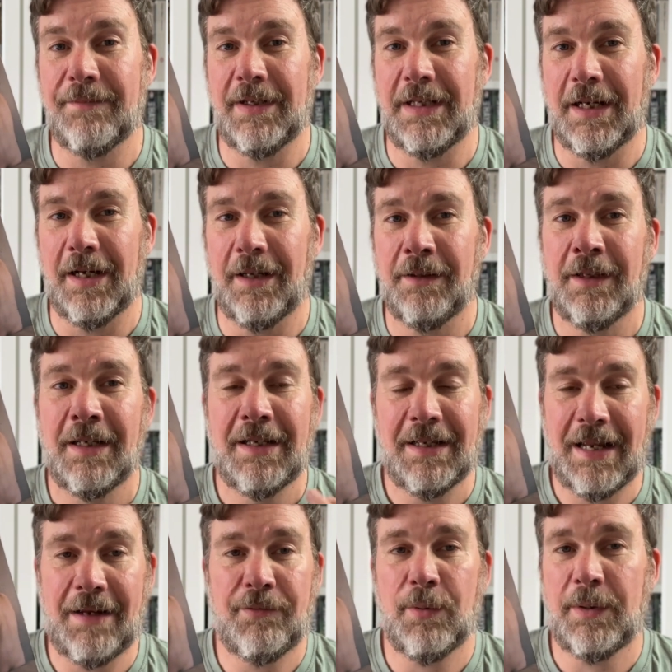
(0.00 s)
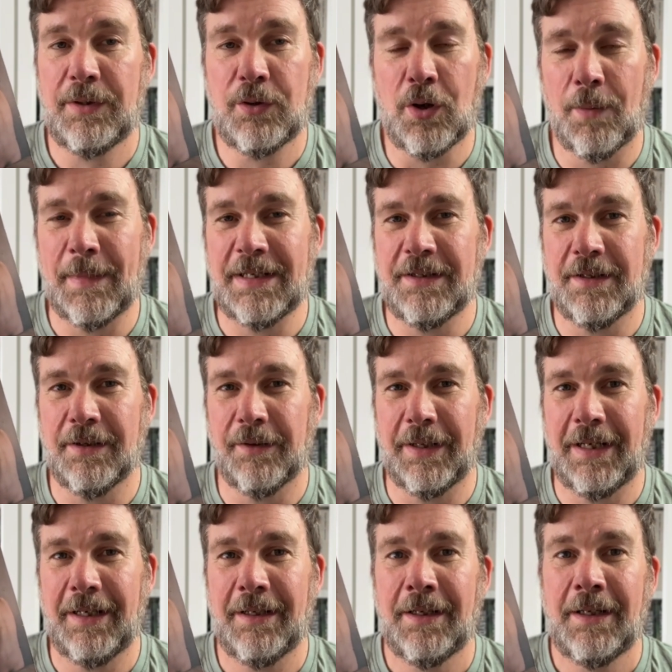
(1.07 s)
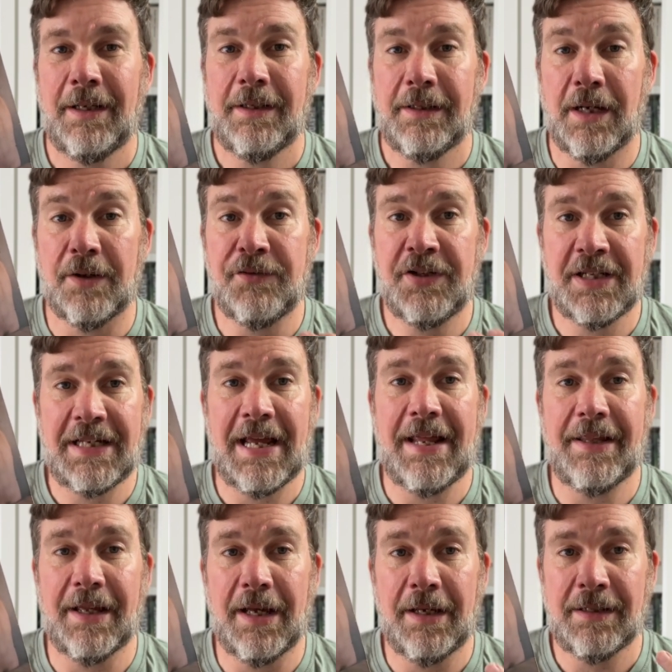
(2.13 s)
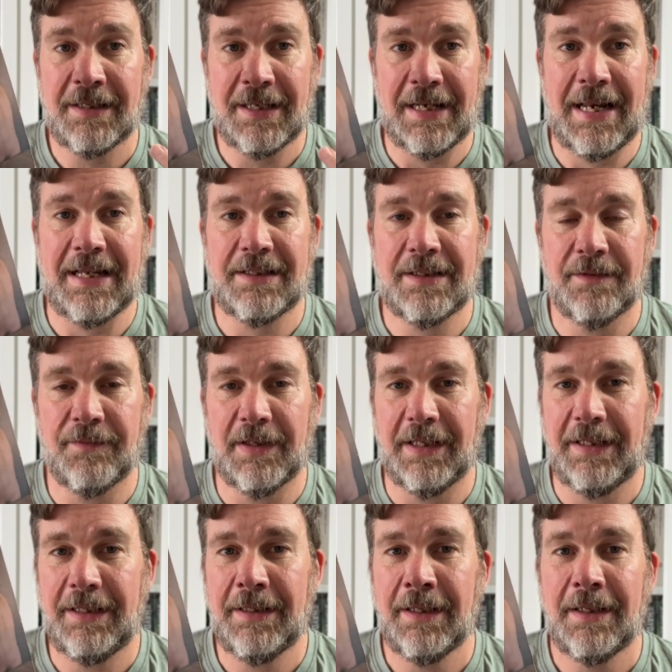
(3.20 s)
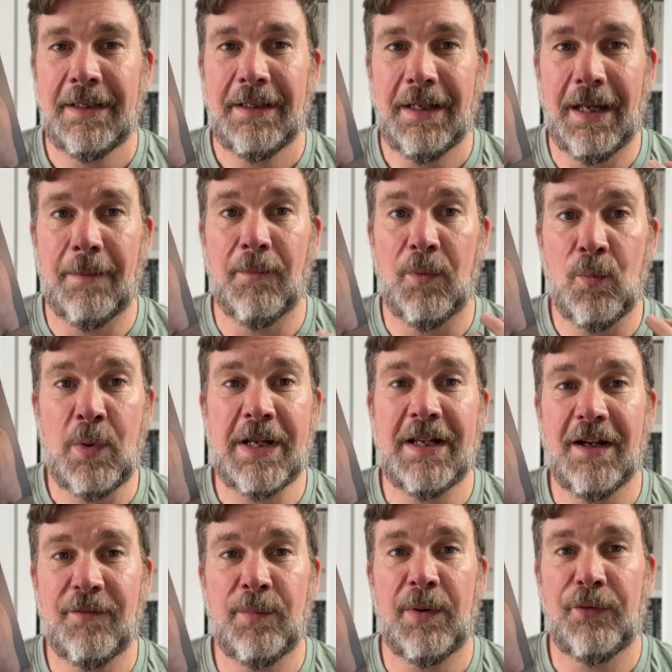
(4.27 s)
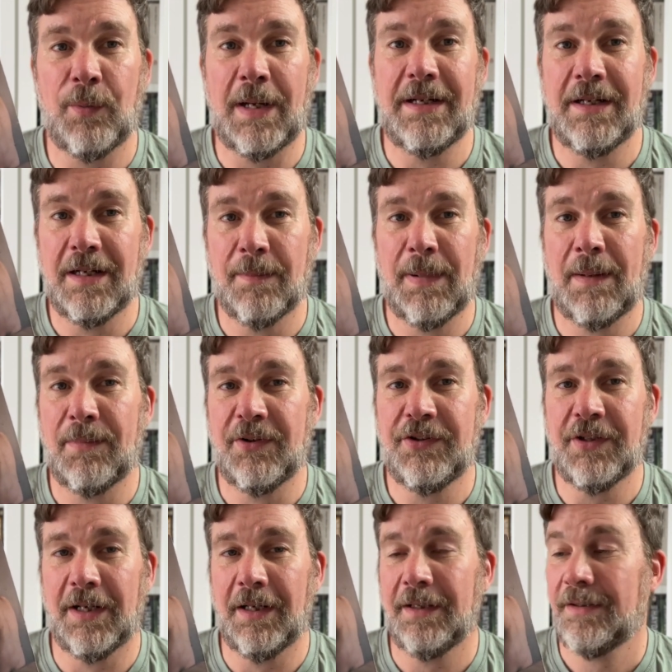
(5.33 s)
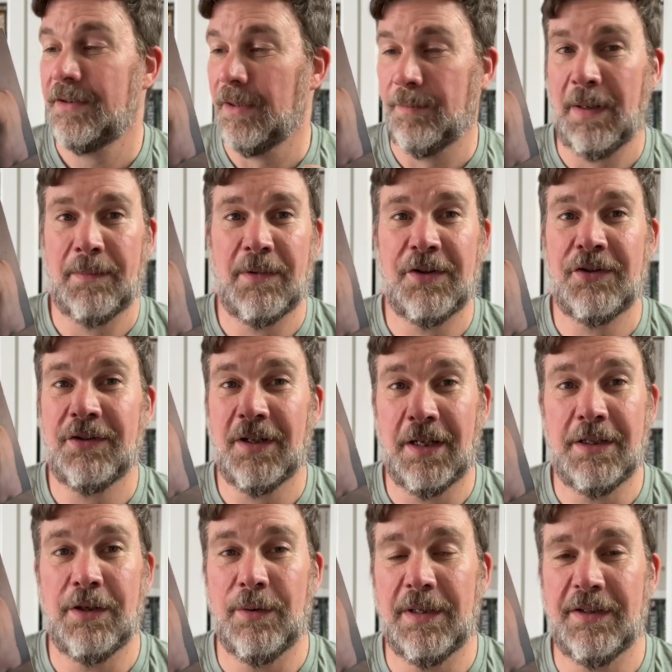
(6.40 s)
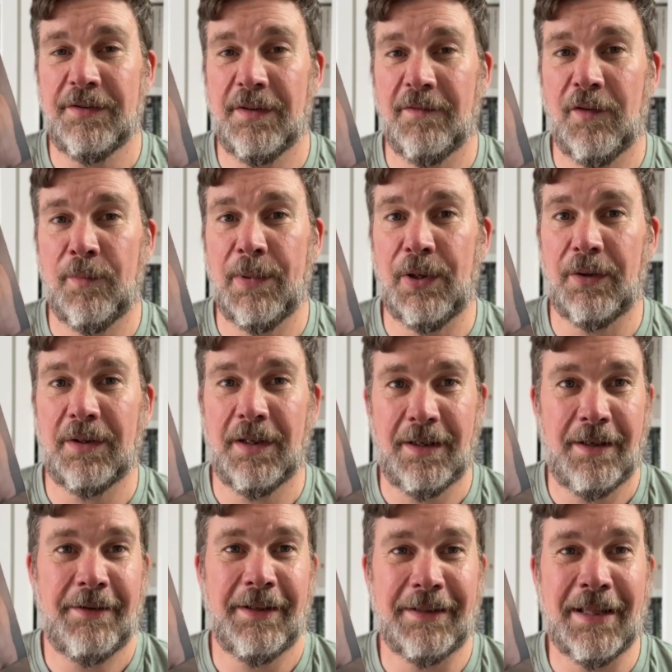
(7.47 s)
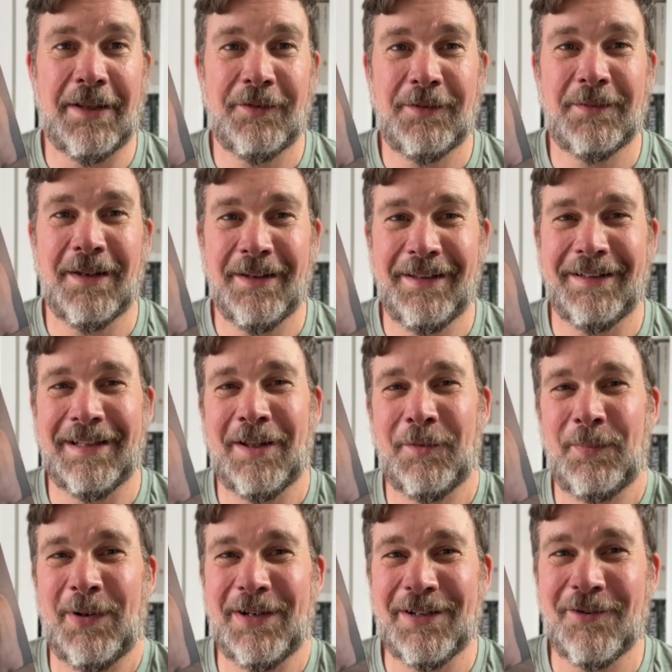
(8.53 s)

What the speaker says: video, everyone who commented on it. You know, together, collectively, we have persuaded a publisher to publish a new edition of a book. And I think that's pretty